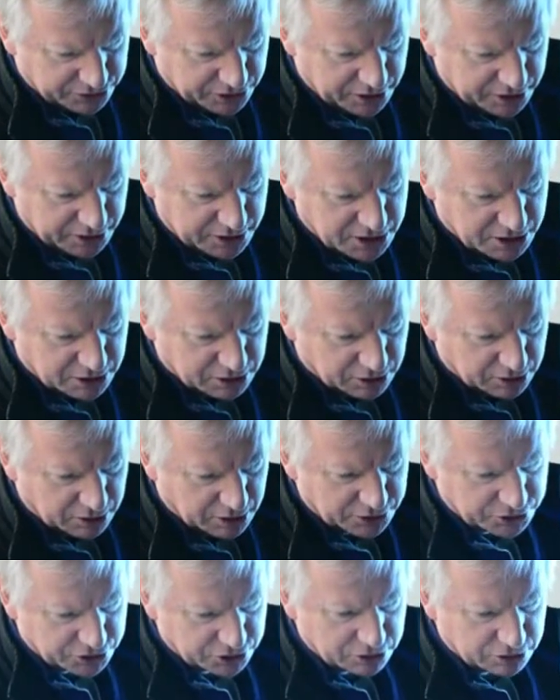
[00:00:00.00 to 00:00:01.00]
and
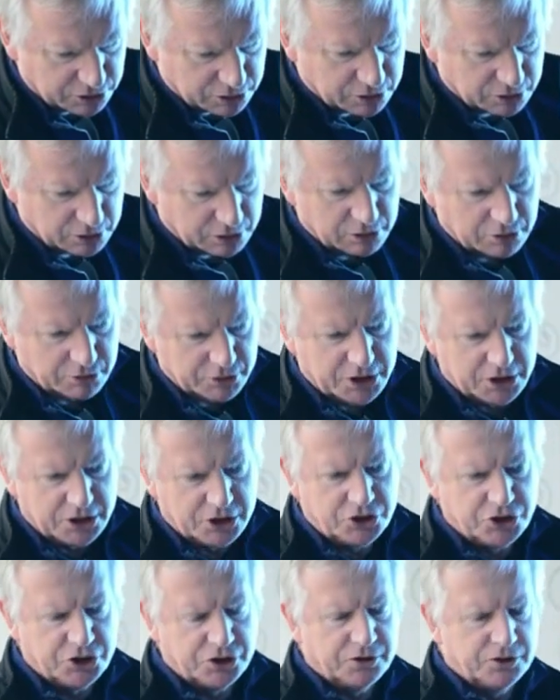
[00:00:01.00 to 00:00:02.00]
ecological
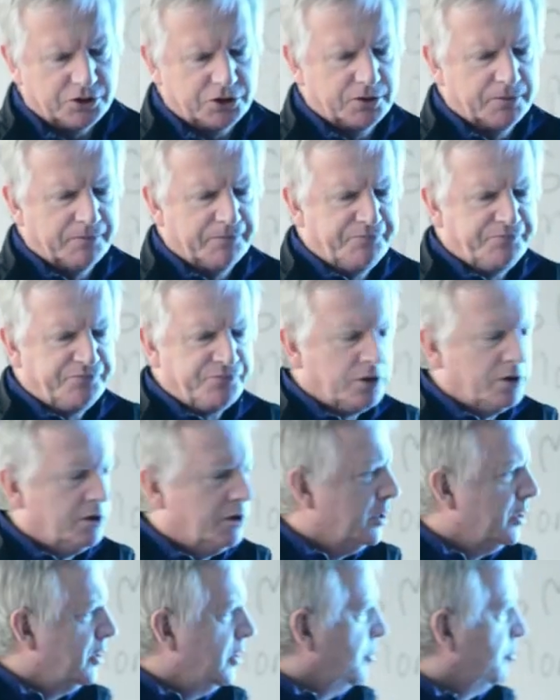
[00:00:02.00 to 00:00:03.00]
locations.
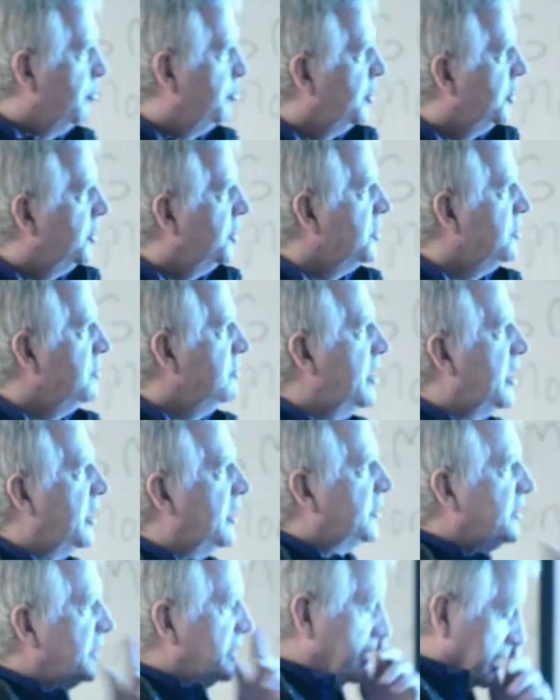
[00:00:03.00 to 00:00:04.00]
Building new
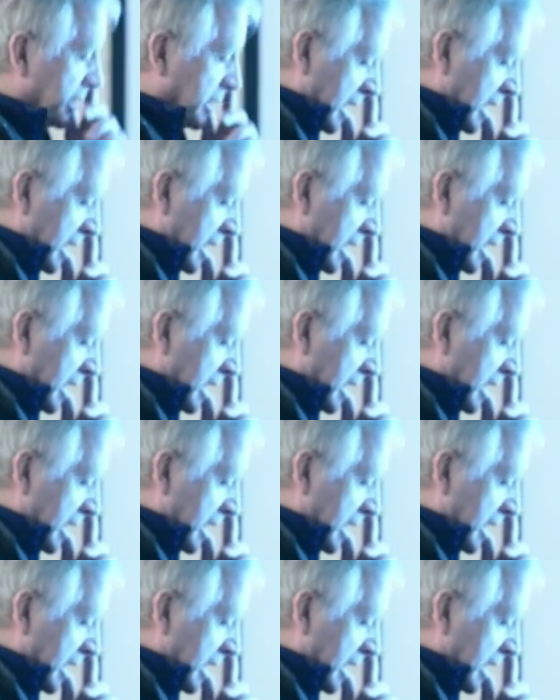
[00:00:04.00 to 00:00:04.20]
housing can